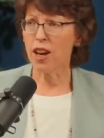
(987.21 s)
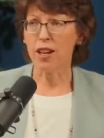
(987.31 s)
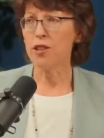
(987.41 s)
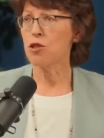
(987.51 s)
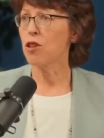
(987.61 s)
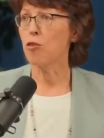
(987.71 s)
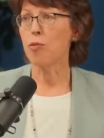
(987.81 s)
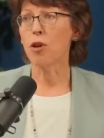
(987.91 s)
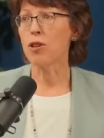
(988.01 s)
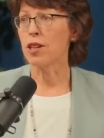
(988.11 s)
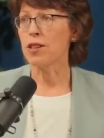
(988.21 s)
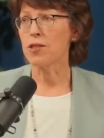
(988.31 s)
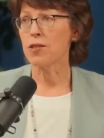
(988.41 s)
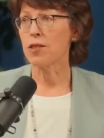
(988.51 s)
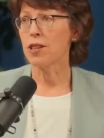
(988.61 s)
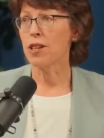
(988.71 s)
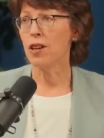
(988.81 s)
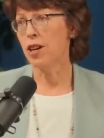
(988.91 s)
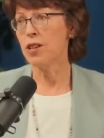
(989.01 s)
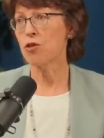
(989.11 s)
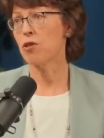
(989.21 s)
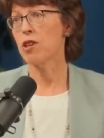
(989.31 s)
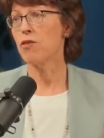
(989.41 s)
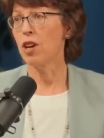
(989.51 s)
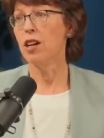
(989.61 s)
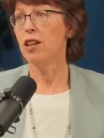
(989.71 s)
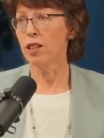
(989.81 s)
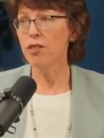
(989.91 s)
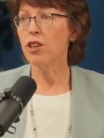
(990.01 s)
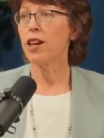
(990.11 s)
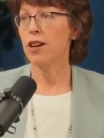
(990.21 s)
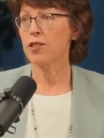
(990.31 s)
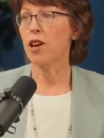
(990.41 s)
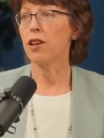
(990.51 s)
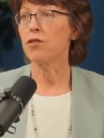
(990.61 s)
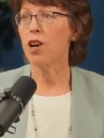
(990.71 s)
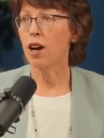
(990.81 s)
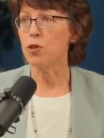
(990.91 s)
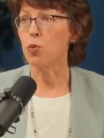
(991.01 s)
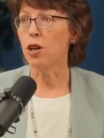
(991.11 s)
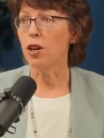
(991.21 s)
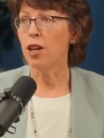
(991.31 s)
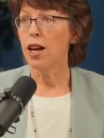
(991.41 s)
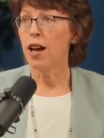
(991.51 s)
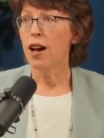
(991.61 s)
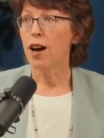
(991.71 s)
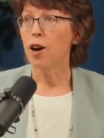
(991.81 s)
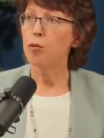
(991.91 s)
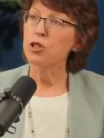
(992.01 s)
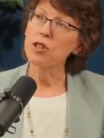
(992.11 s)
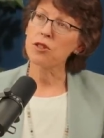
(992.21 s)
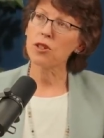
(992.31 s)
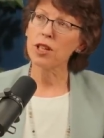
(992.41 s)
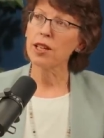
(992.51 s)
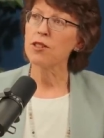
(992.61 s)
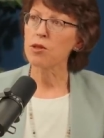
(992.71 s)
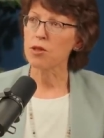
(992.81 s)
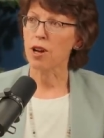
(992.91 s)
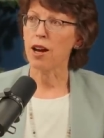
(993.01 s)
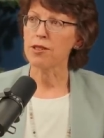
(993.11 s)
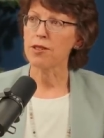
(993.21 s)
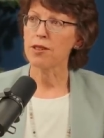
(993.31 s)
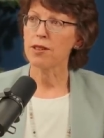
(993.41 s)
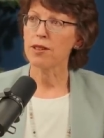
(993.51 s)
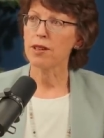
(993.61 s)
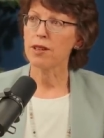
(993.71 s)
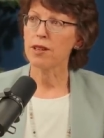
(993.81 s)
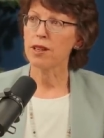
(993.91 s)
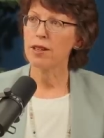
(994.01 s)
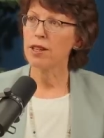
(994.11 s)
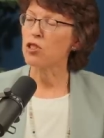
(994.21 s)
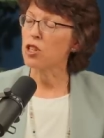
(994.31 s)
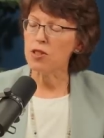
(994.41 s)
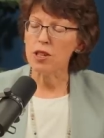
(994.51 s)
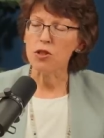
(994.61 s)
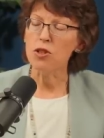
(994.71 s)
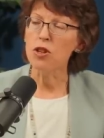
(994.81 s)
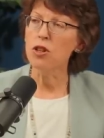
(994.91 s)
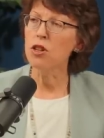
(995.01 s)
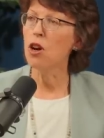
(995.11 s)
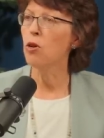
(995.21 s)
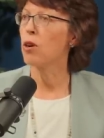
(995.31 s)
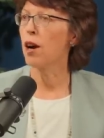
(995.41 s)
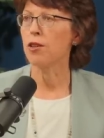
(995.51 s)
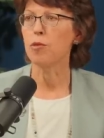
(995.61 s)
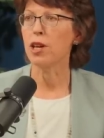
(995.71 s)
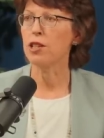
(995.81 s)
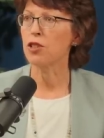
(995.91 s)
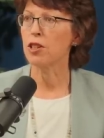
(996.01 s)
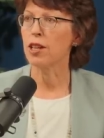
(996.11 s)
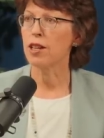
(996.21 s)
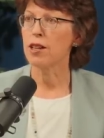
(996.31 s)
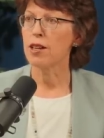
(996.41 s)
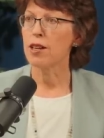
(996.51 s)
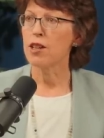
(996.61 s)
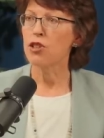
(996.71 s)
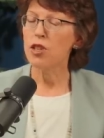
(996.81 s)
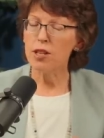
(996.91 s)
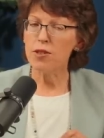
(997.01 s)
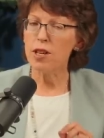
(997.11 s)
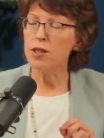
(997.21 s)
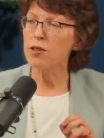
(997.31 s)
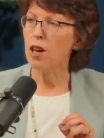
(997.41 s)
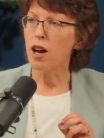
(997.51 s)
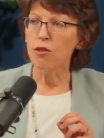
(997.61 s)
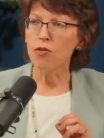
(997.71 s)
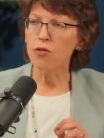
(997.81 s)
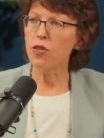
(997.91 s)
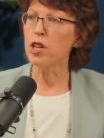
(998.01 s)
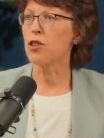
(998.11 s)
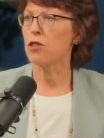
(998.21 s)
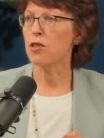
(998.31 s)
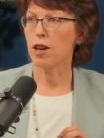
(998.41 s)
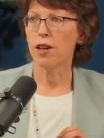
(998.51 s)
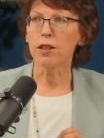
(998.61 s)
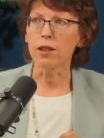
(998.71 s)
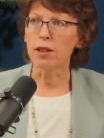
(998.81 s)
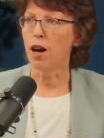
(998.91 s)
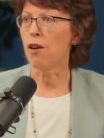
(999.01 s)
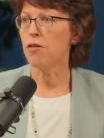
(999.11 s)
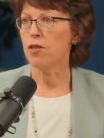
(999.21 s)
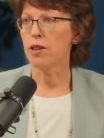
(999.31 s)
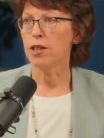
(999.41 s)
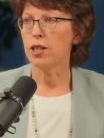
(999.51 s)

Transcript: got a history of brokenness, you know, history of living outside of God's will. But she's looking into his eyes mm-hmm. and she sees no condemnation. Right. She sees fierce love.